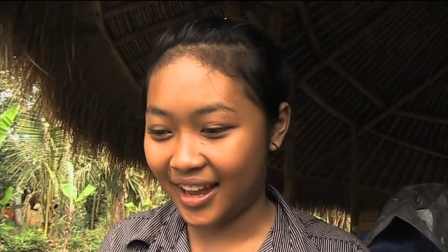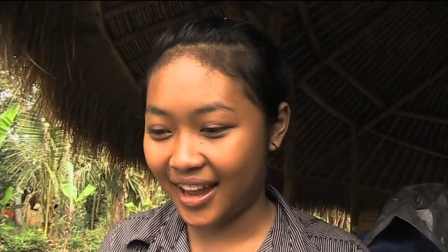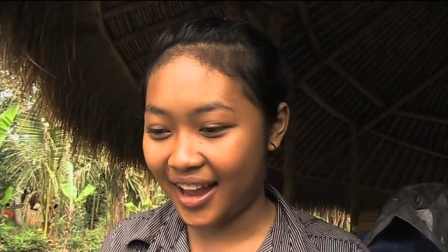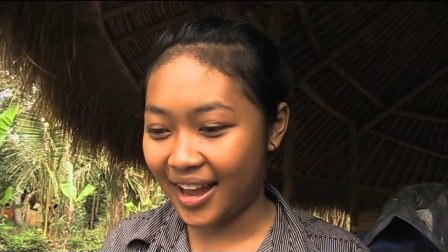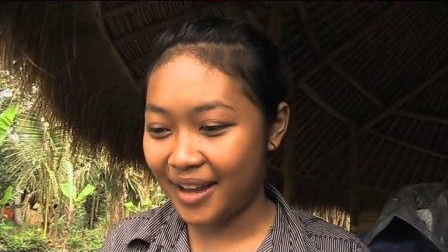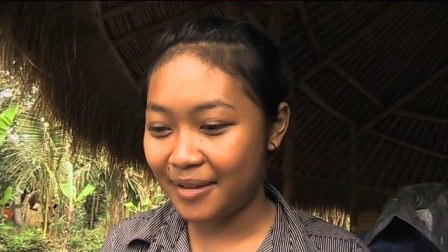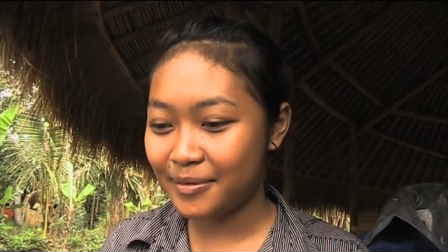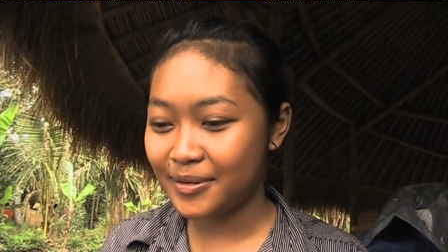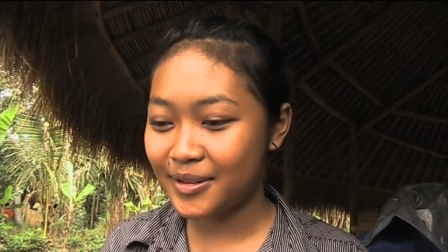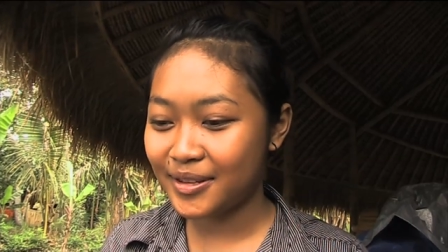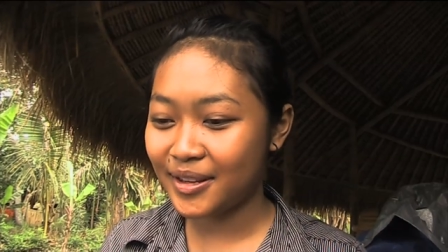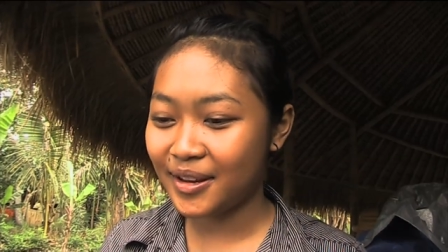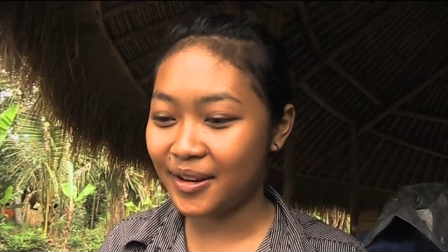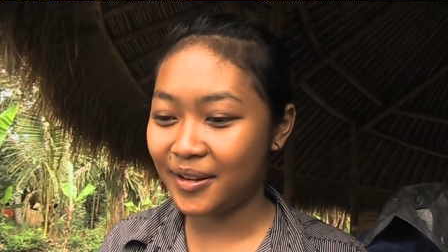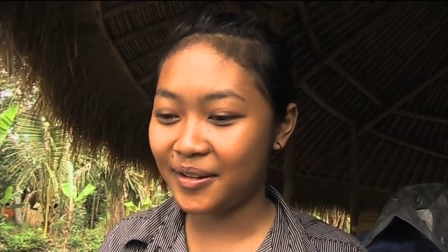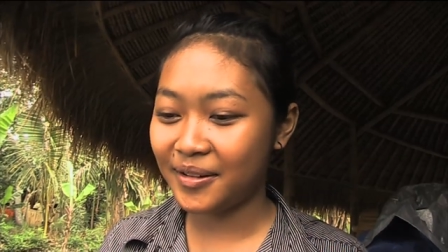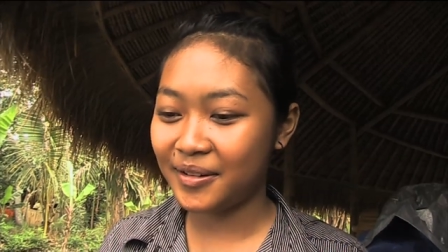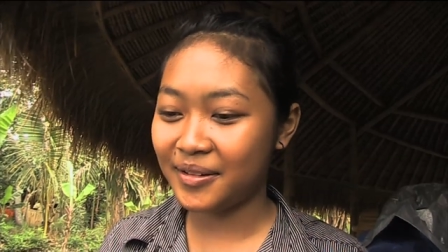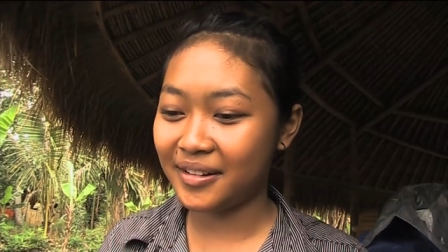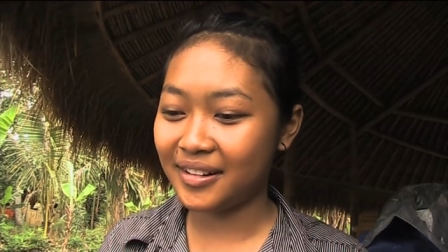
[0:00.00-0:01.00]
I'm
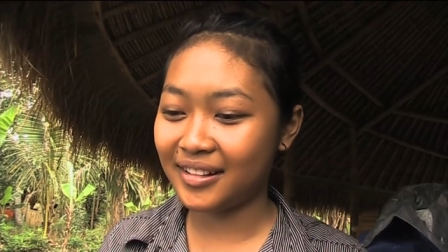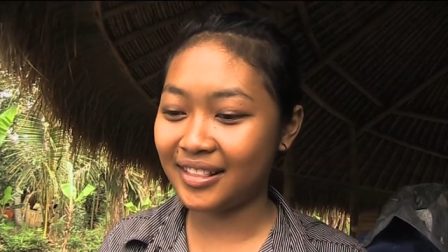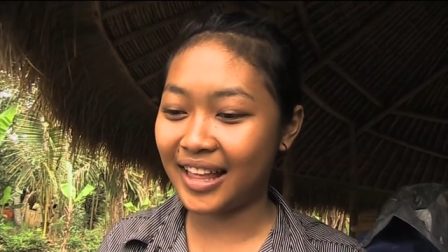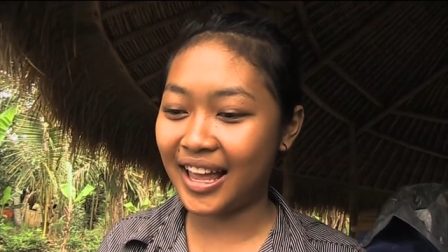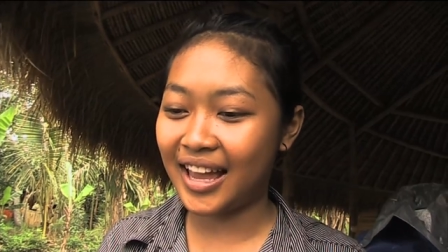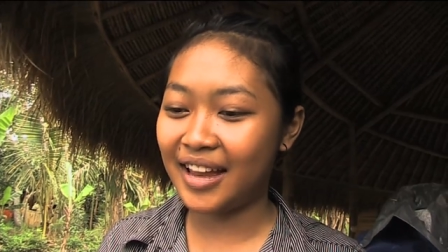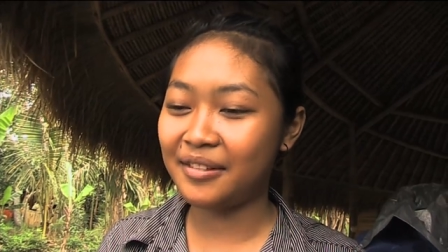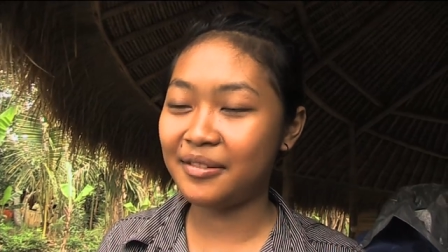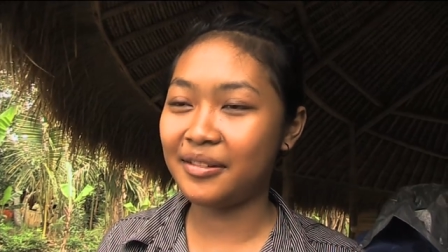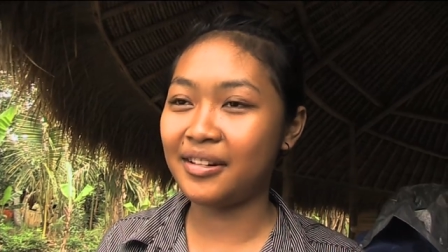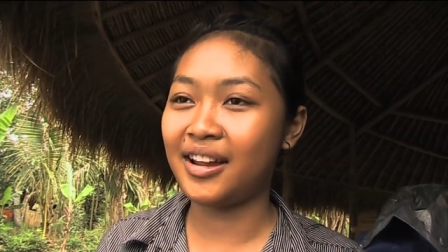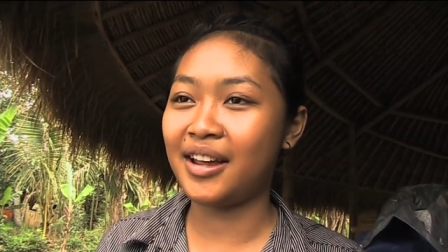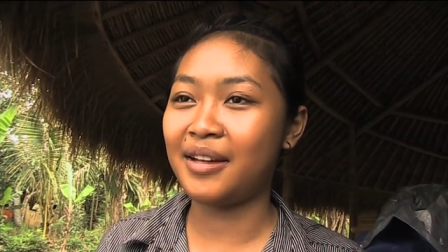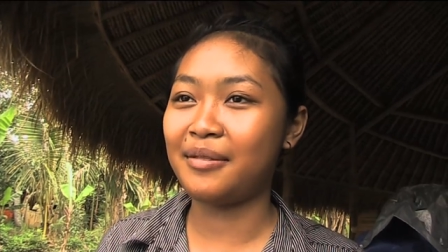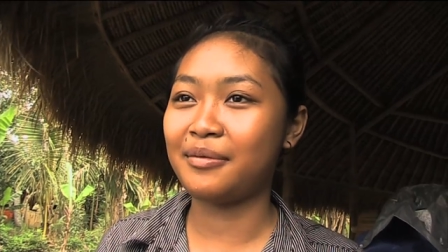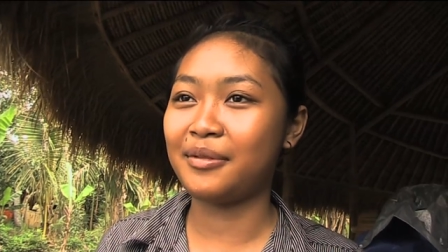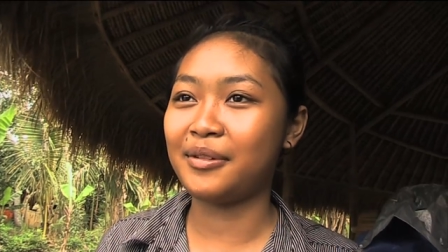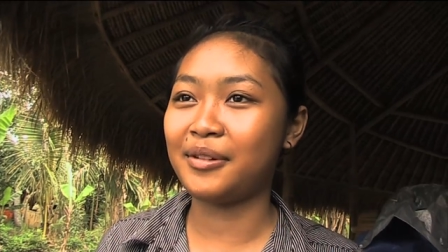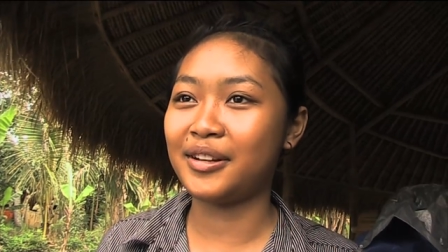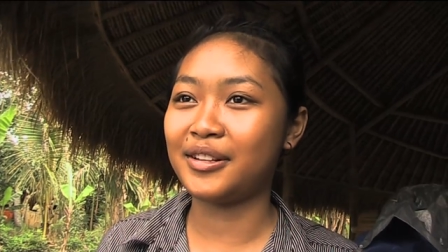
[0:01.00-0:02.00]
so glad
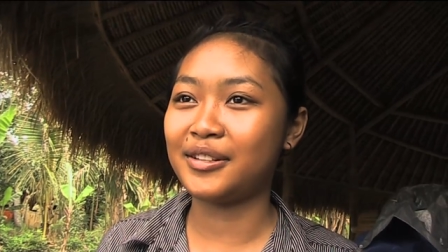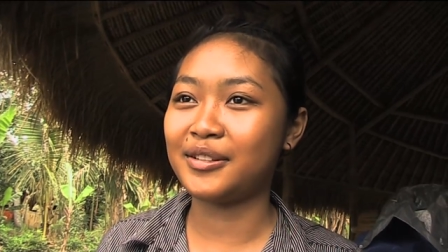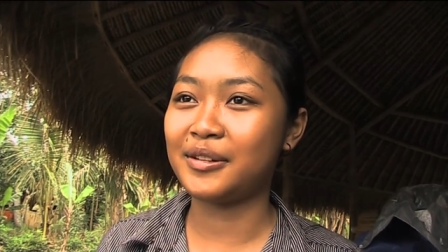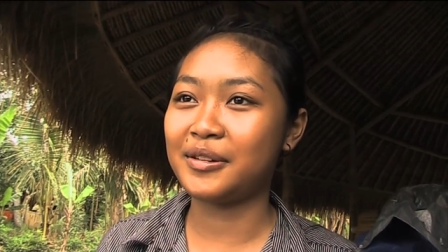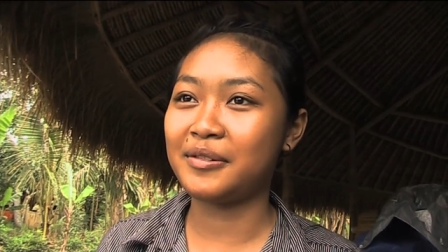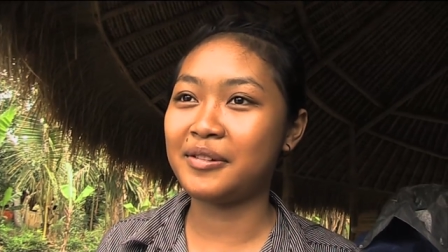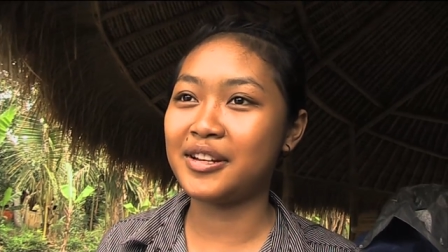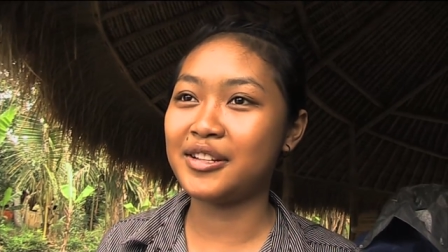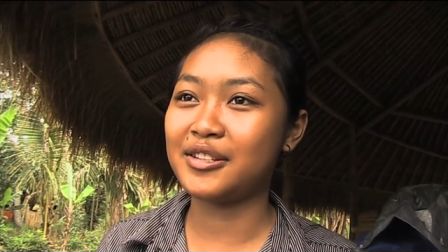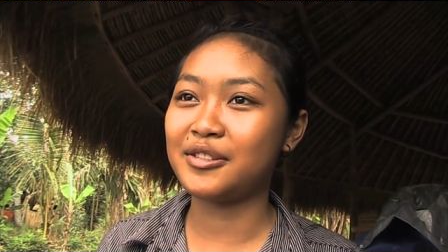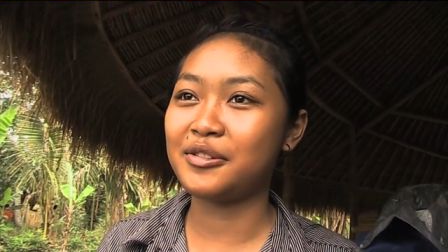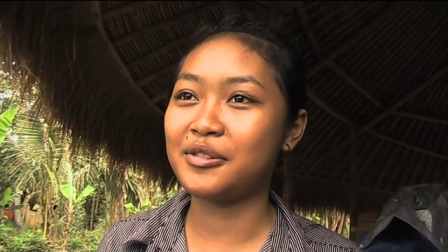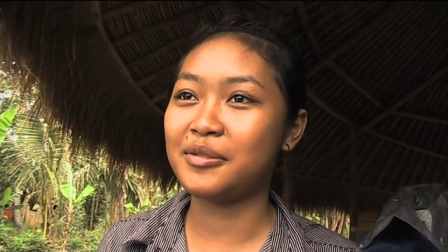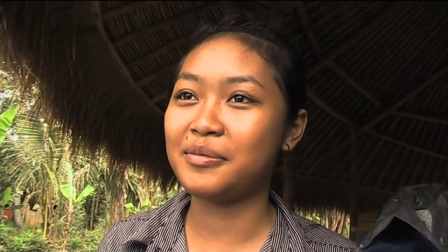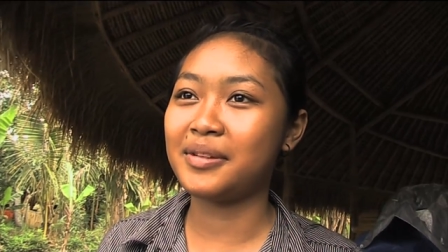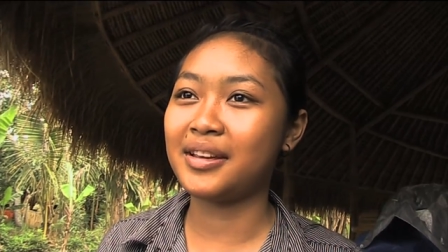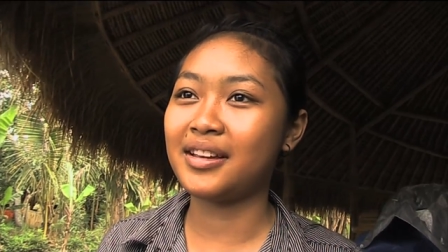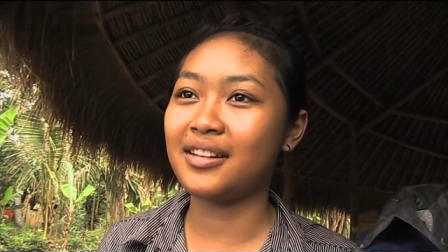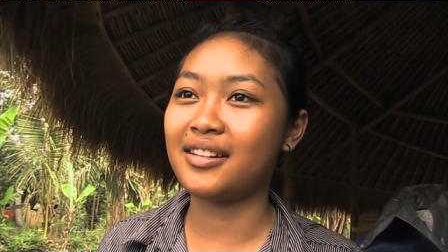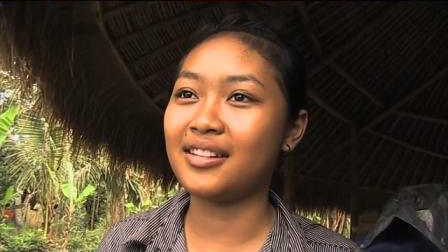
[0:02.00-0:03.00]
I'm going to Green School
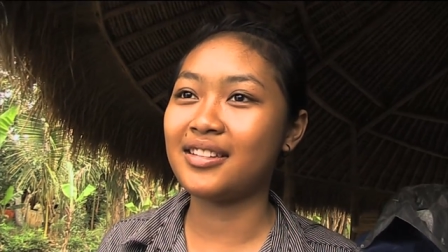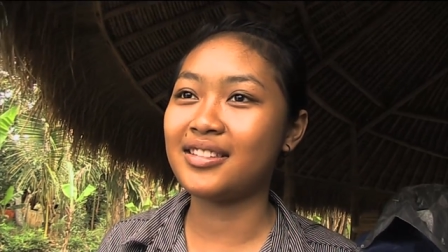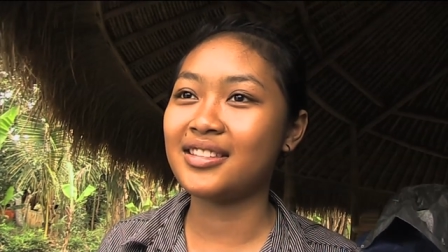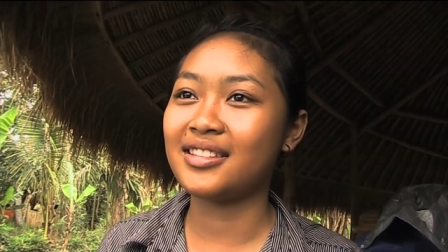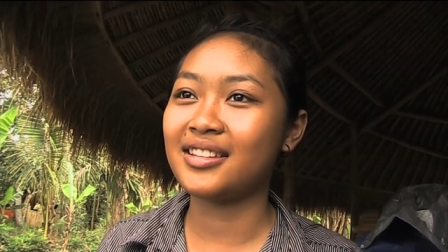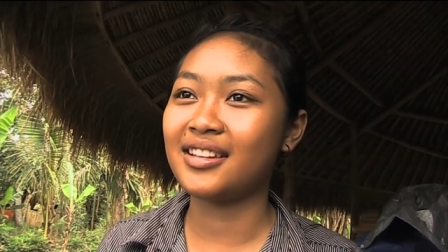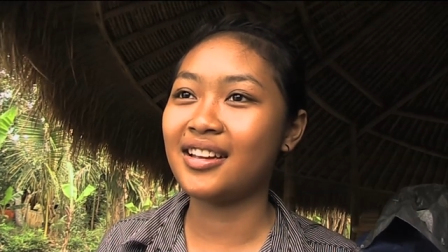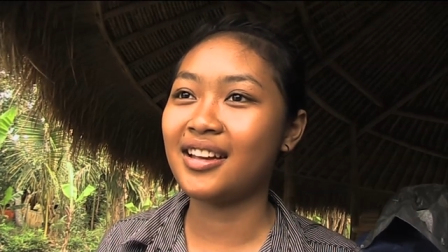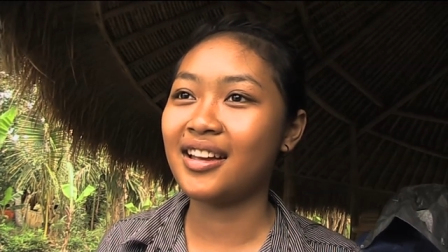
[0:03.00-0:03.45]
because